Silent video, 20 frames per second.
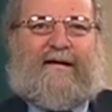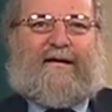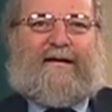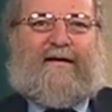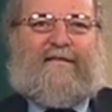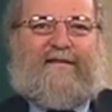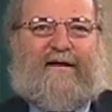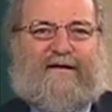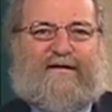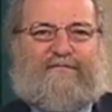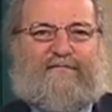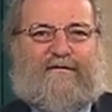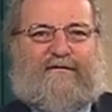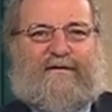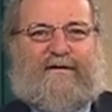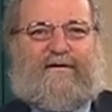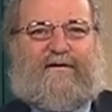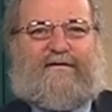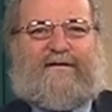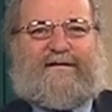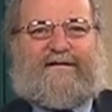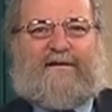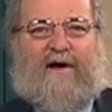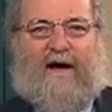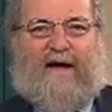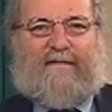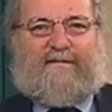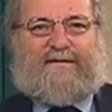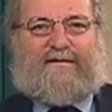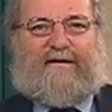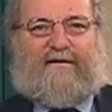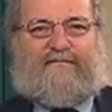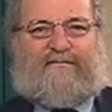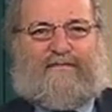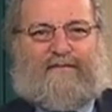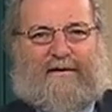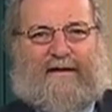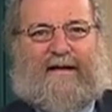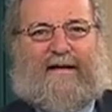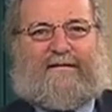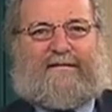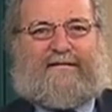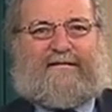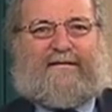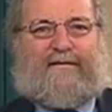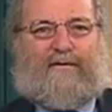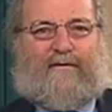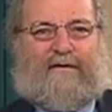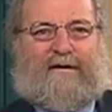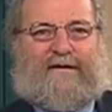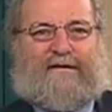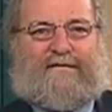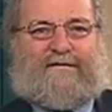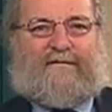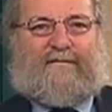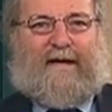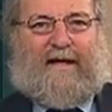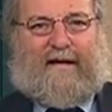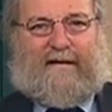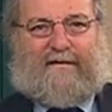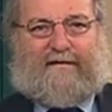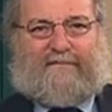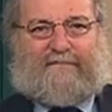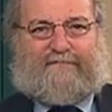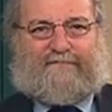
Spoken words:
can thus reveal the types of plants the organism ate.